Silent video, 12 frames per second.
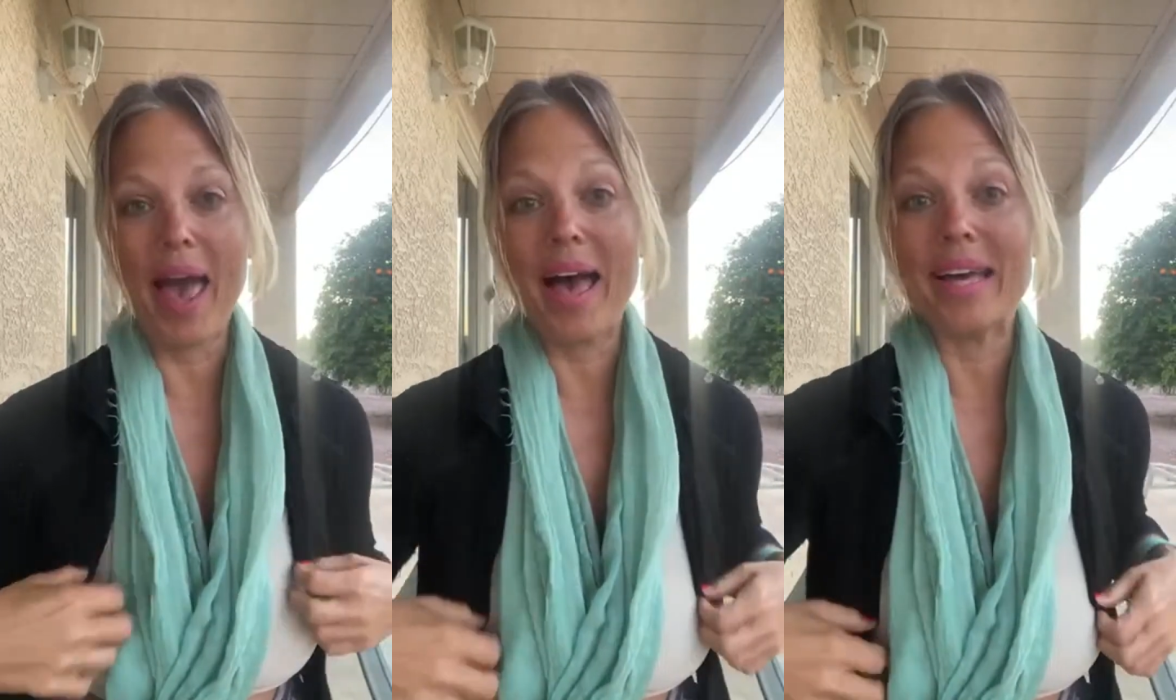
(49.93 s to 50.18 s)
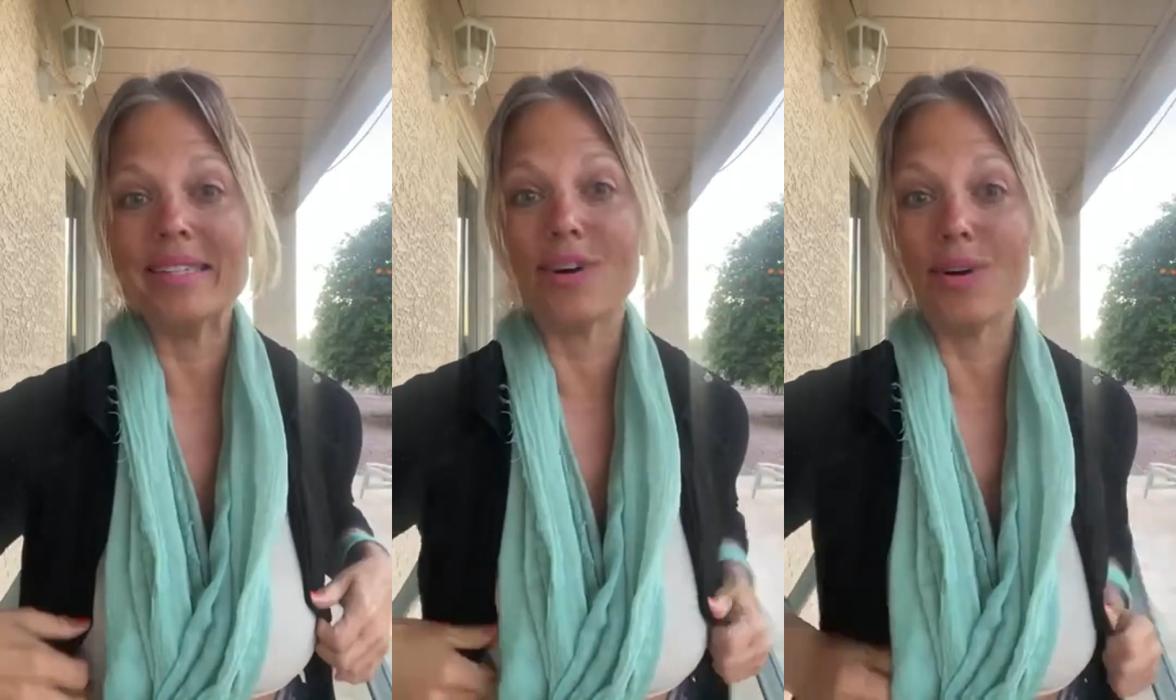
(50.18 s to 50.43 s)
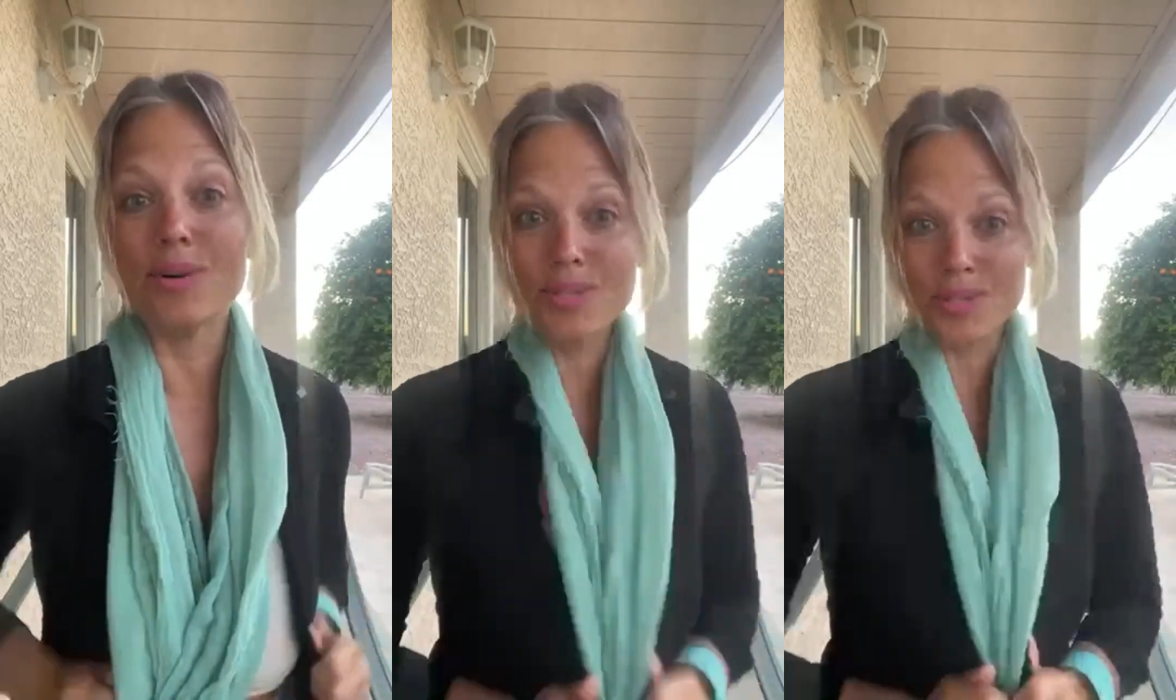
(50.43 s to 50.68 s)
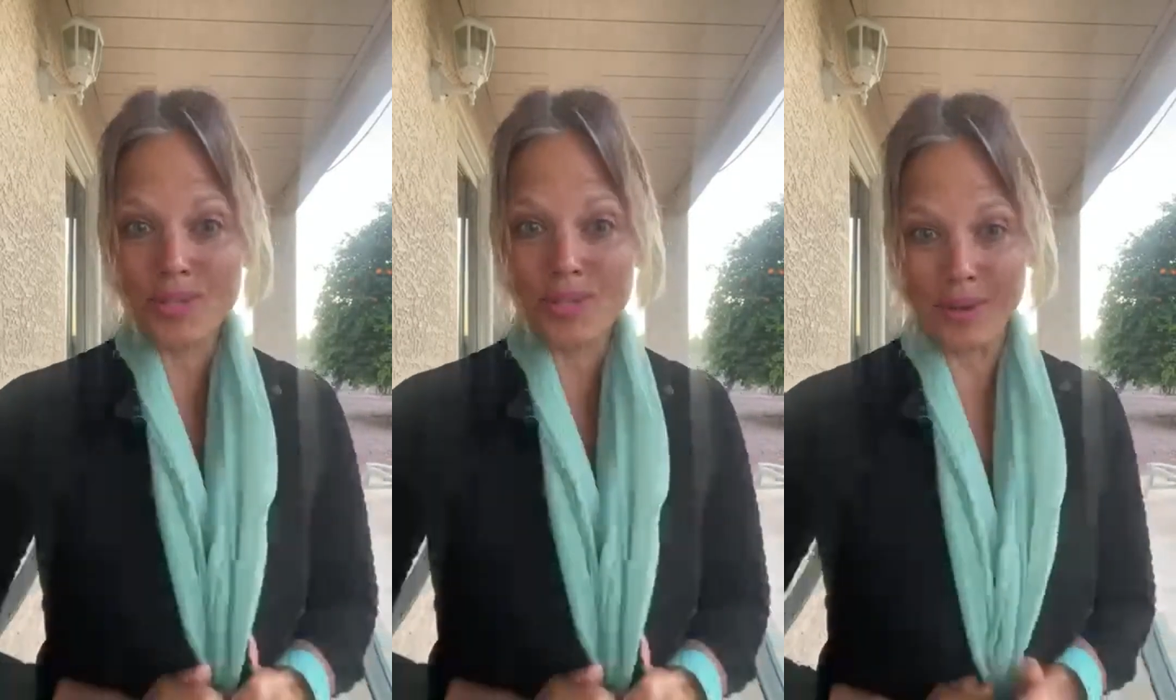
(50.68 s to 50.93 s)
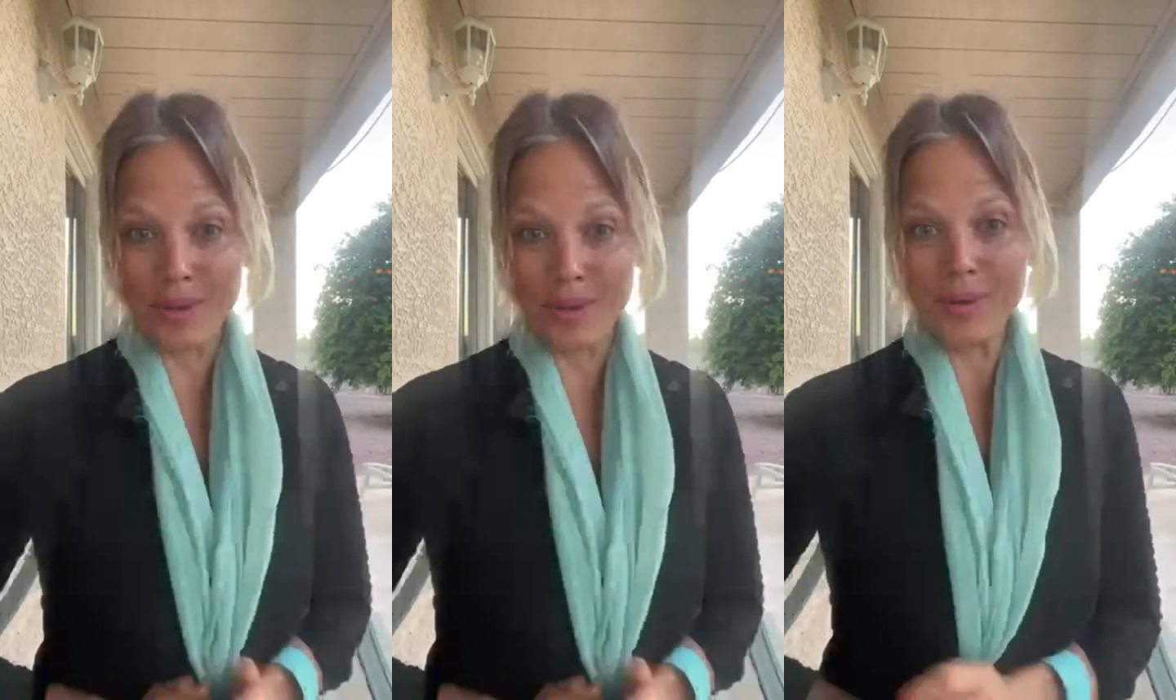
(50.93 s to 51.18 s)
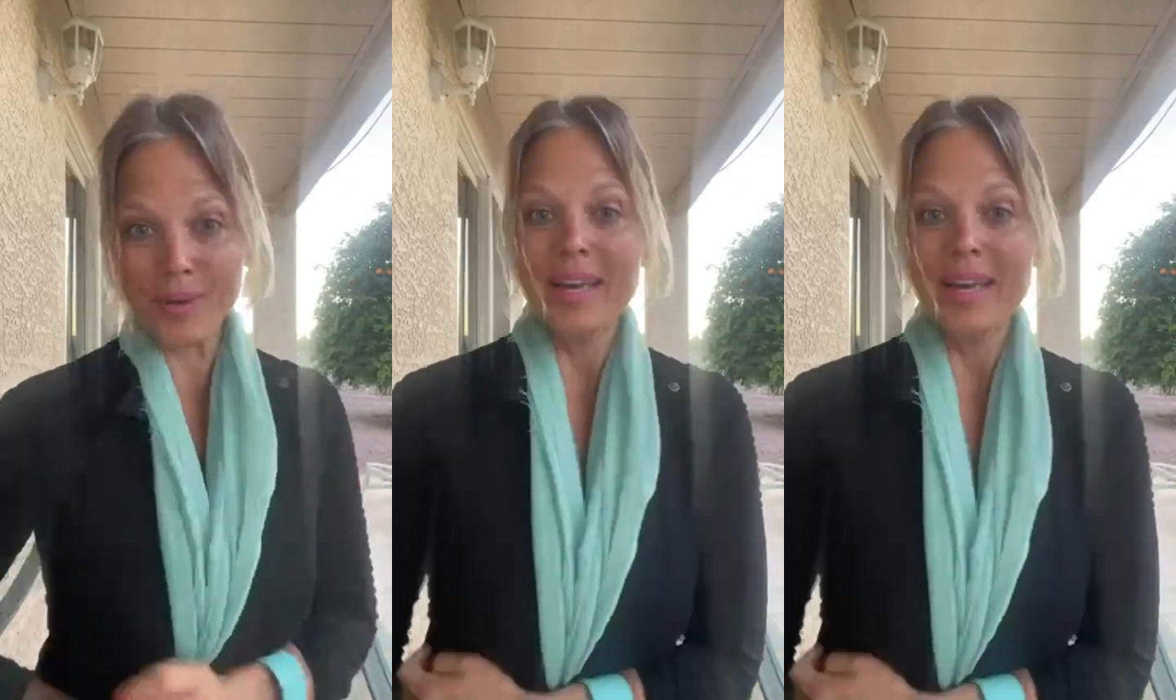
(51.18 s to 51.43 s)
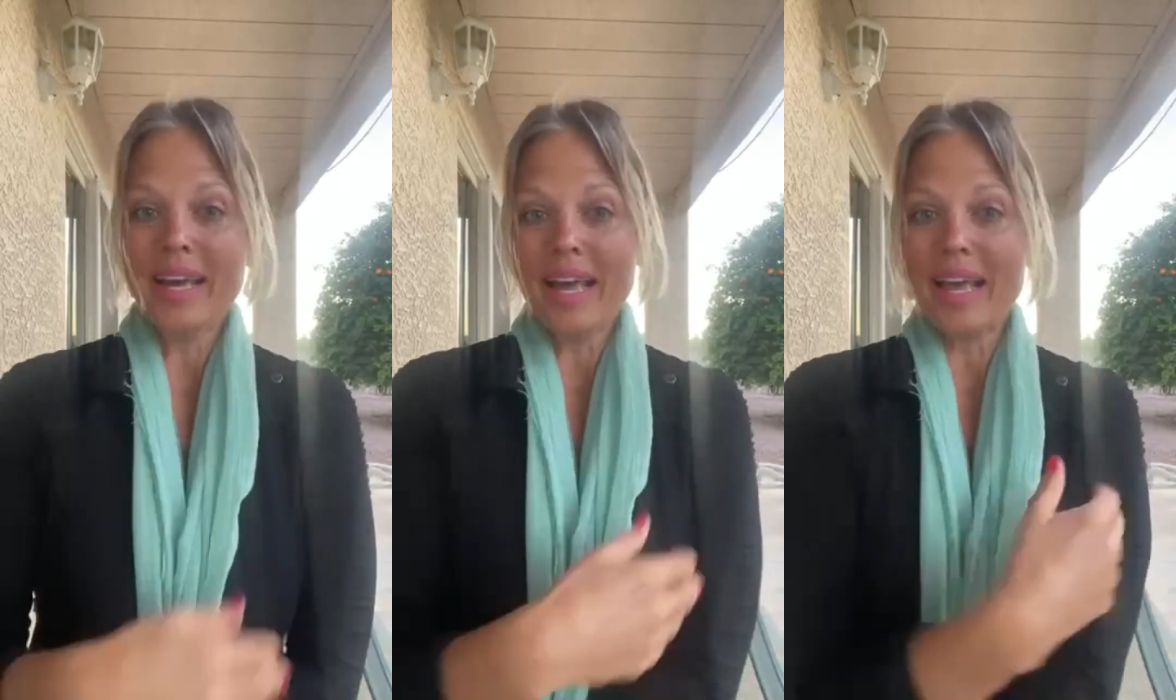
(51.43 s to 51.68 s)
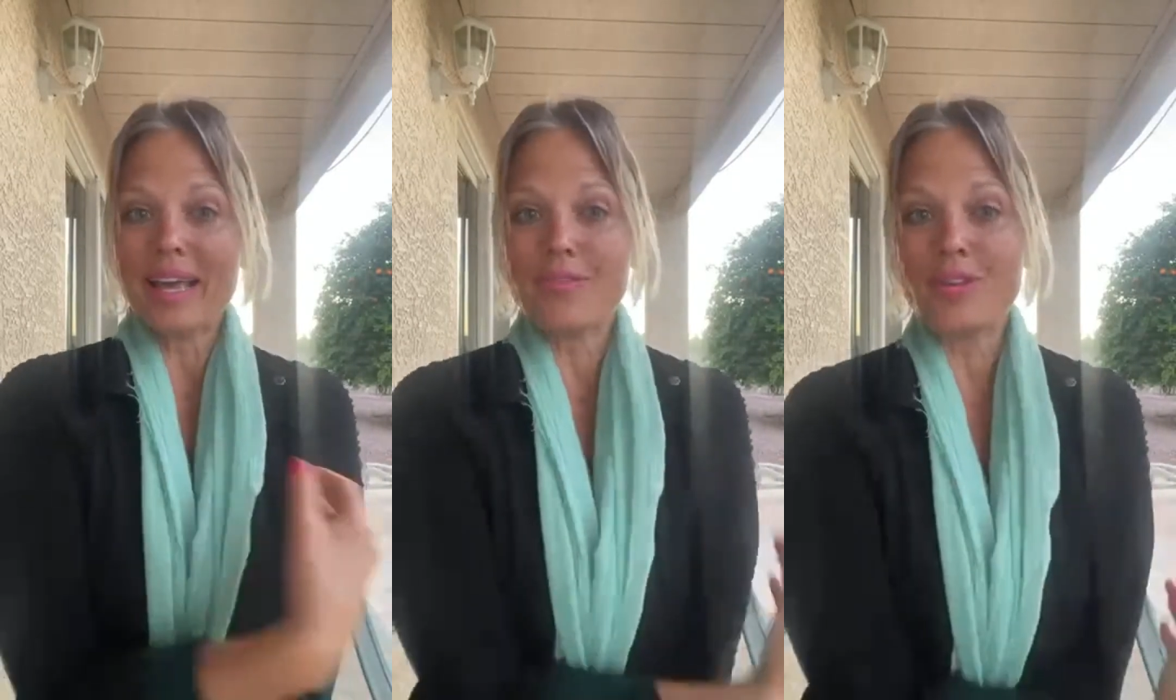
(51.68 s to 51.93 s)
And also,
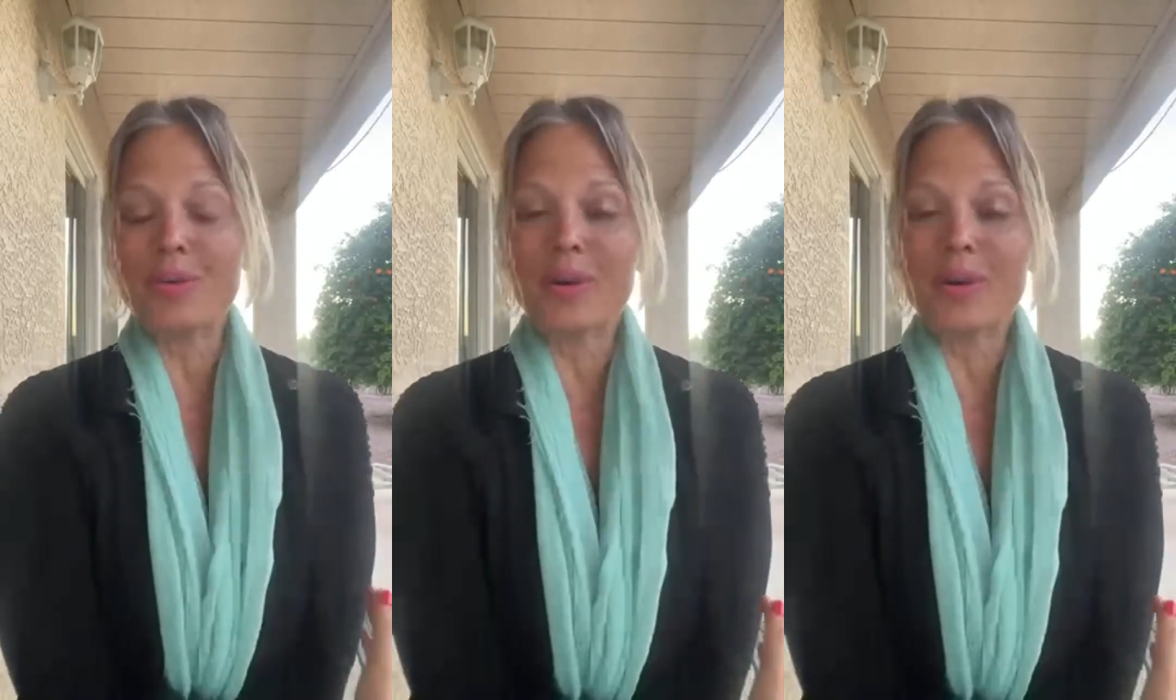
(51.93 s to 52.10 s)
if